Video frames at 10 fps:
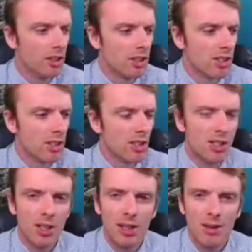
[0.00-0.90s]
There's a
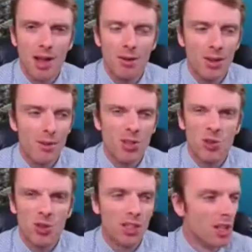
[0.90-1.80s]
slight error there, but it's all
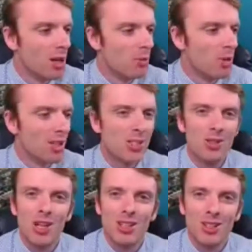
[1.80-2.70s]
good. Morning,
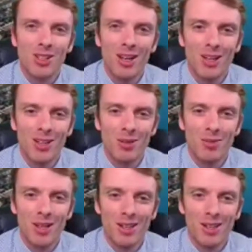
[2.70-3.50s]
Sujat sir, how you doing, mate?